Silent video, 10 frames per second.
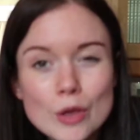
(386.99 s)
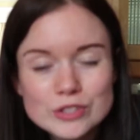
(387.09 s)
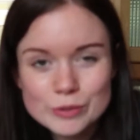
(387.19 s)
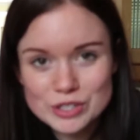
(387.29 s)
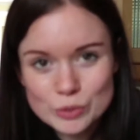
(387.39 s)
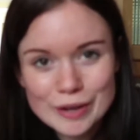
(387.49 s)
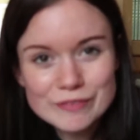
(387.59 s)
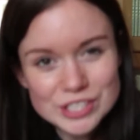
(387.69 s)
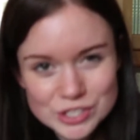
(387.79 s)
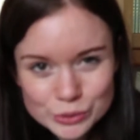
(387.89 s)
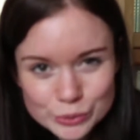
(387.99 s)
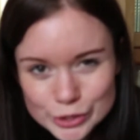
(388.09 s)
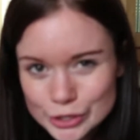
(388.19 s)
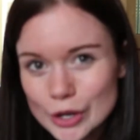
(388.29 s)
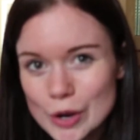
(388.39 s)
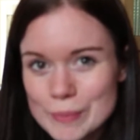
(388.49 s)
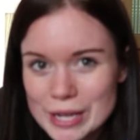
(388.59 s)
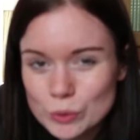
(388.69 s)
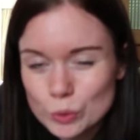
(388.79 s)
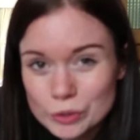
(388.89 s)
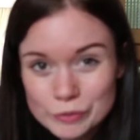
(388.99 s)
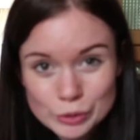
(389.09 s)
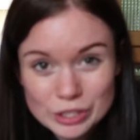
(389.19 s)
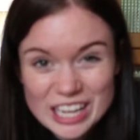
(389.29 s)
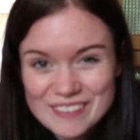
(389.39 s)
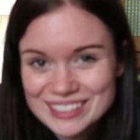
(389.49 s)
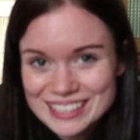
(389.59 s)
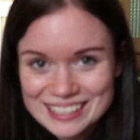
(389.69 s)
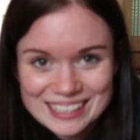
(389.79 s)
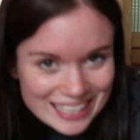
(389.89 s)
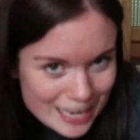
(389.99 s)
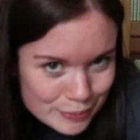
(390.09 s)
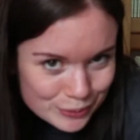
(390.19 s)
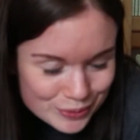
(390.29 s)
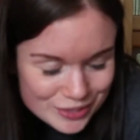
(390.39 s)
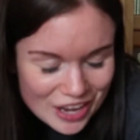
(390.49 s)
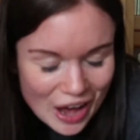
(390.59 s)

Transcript: So as you're waiting for this to cool, you can go and make all of your lovely little labels.